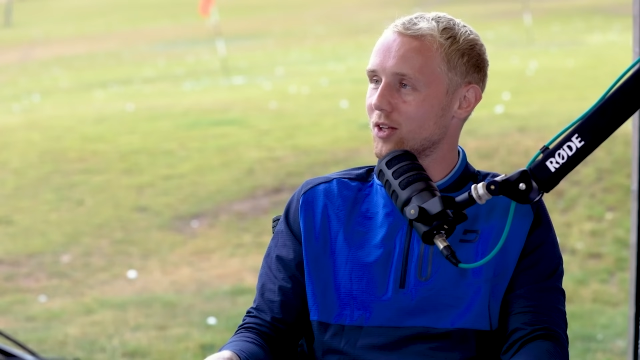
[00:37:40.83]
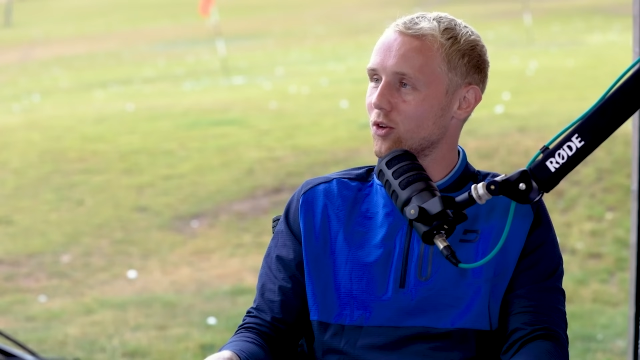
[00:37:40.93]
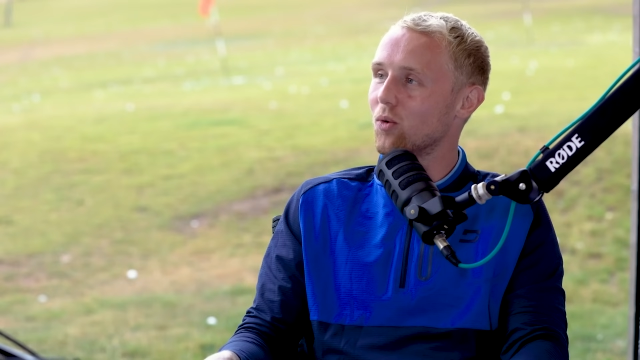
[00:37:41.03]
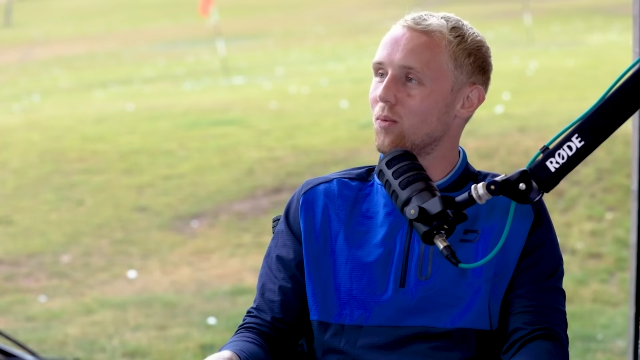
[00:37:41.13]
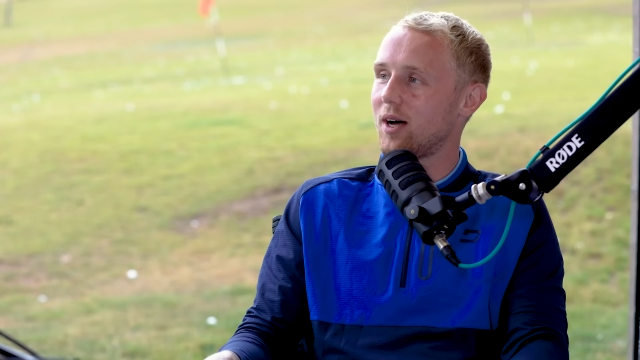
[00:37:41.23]
I
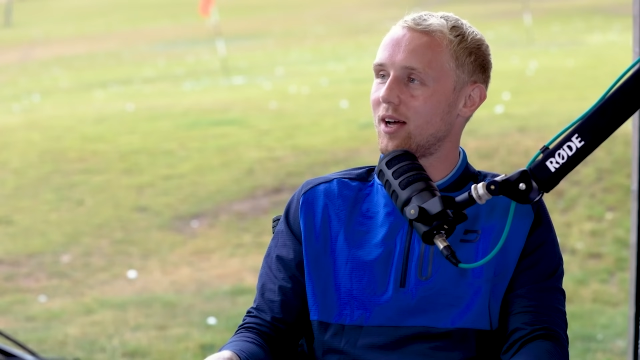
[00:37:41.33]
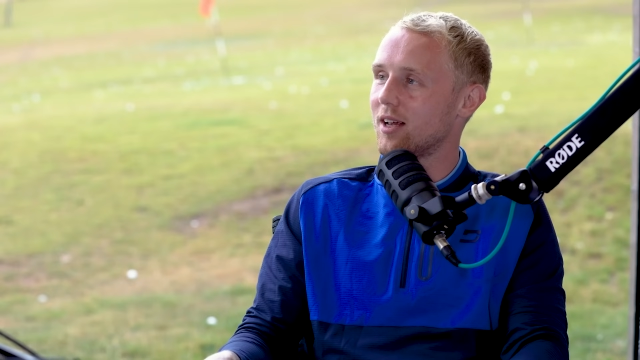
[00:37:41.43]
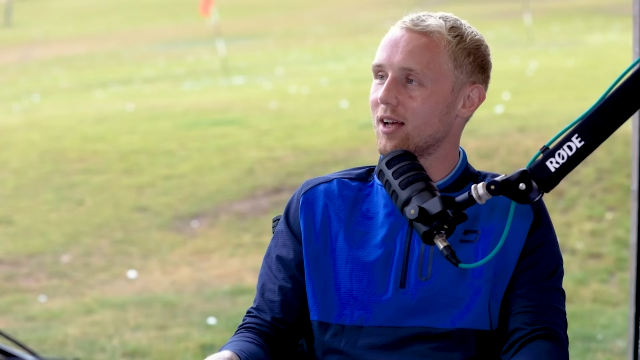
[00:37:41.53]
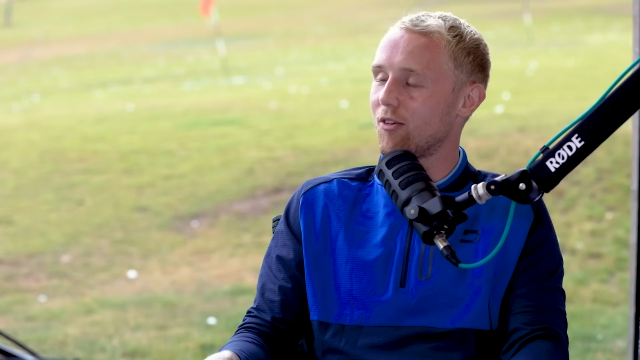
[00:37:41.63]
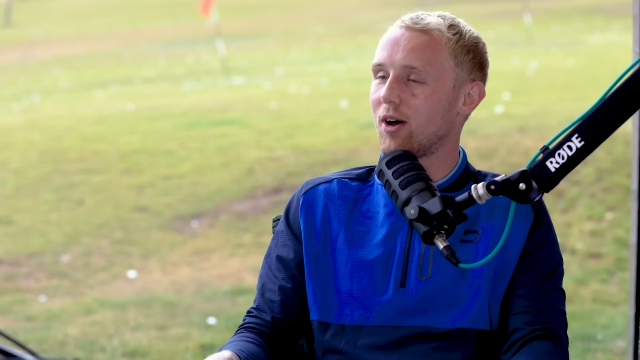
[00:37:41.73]
don't know
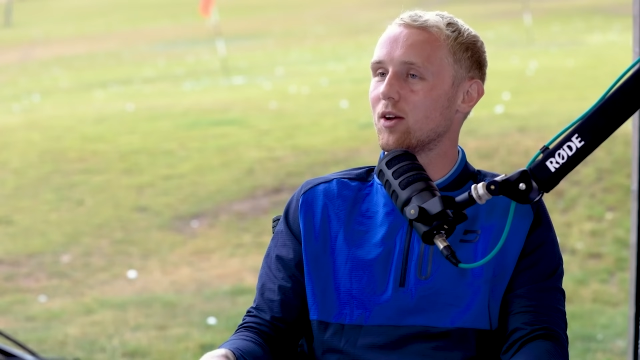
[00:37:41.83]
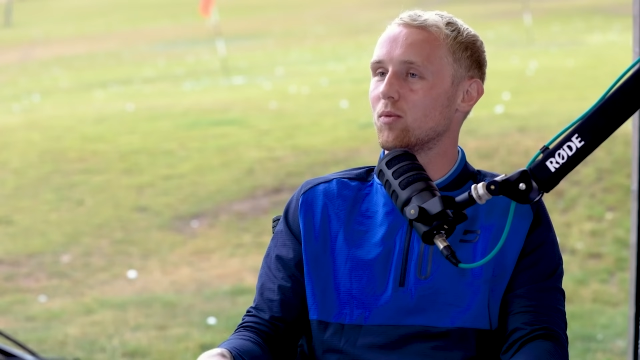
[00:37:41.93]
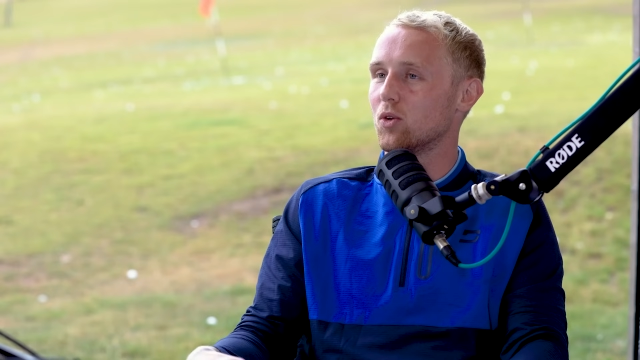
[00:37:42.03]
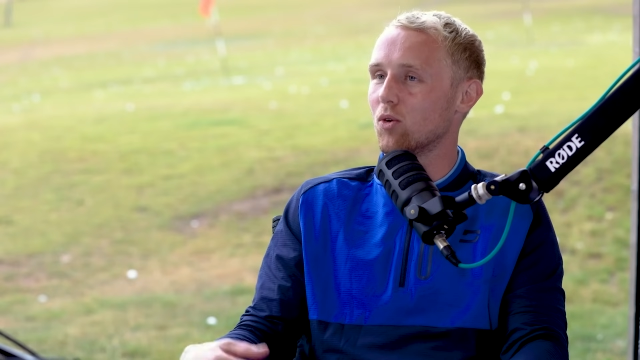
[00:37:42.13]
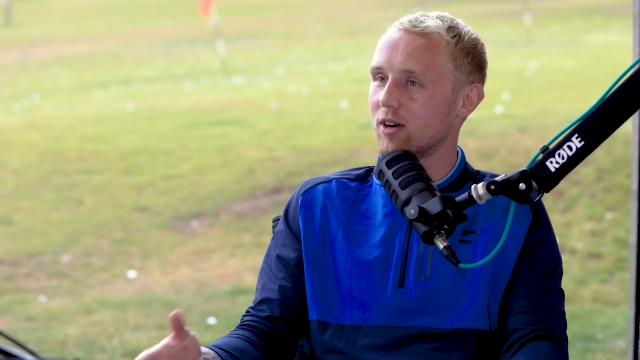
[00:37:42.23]
why. I'd rather
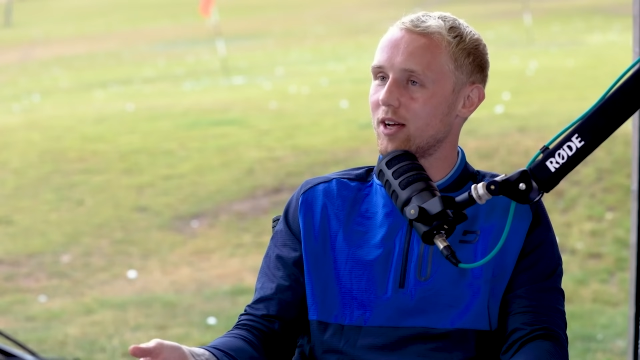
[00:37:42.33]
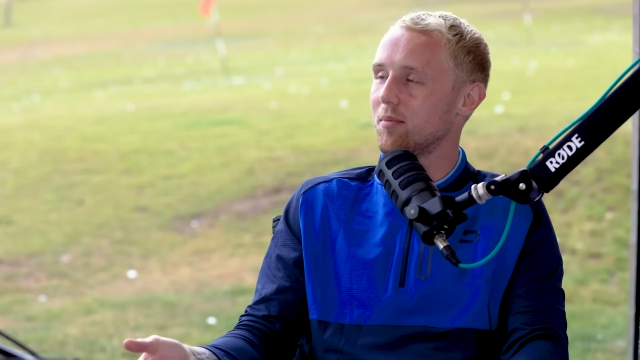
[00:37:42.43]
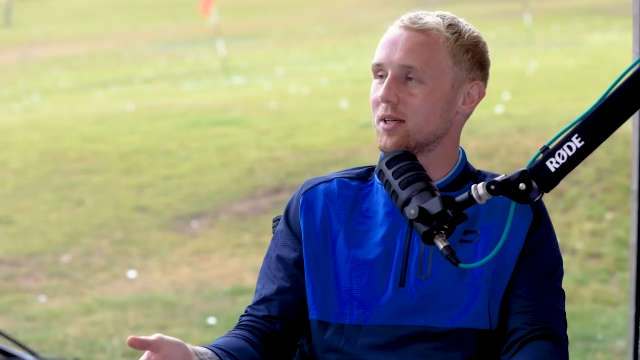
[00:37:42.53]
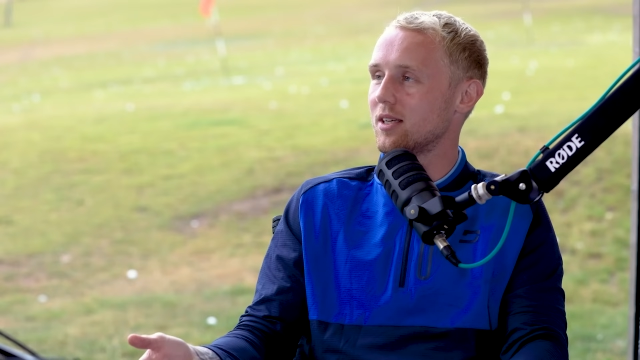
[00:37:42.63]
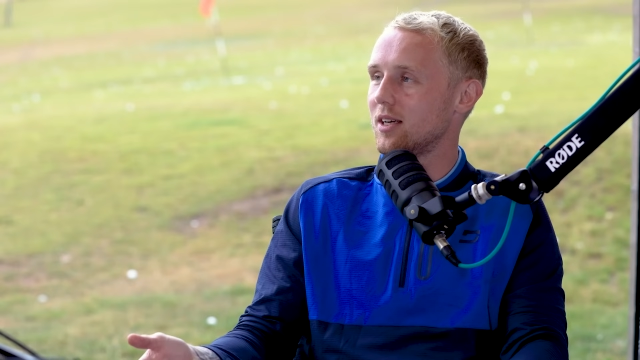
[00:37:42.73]
would
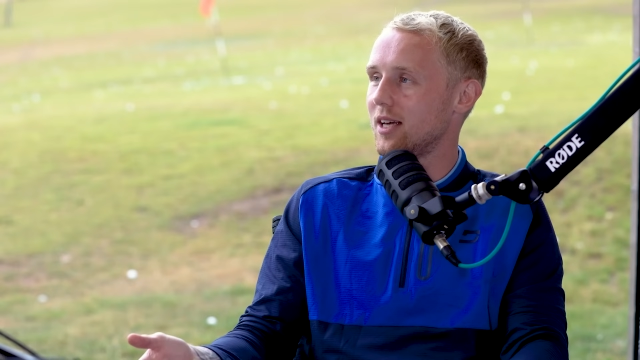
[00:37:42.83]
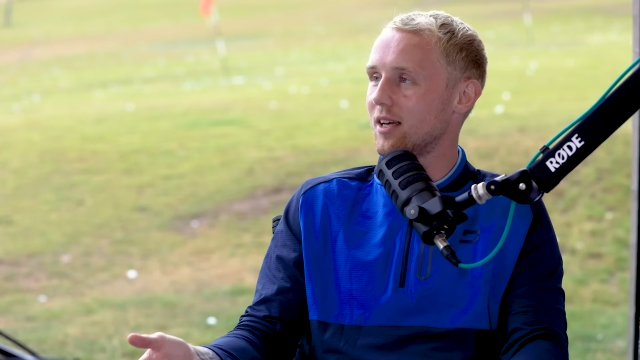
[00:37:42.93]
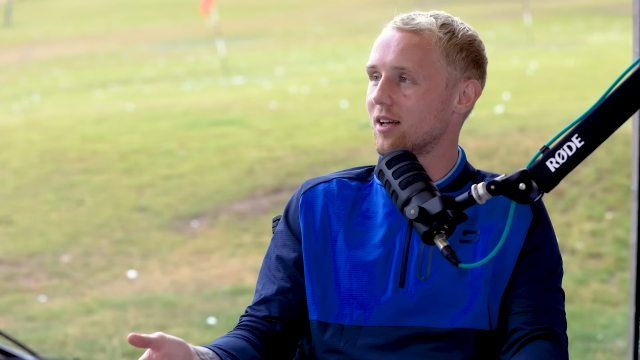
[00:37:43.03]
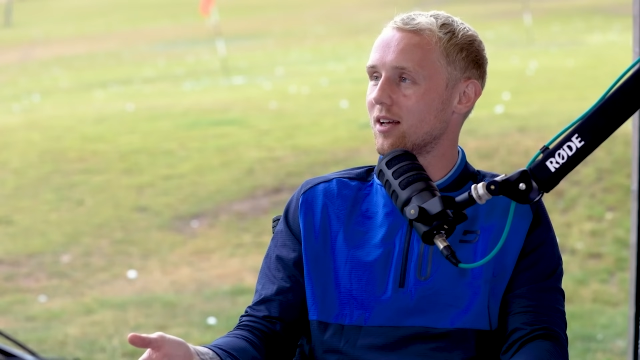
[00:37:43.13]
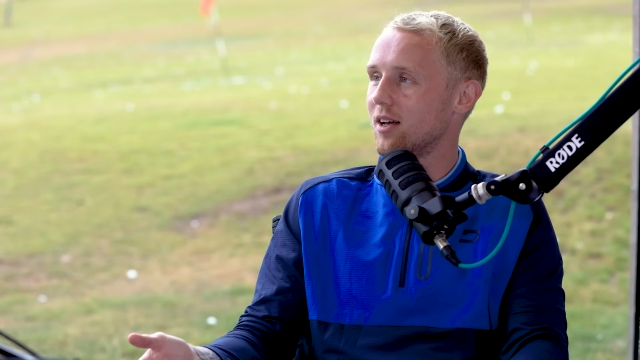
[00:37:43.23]
overhit my 8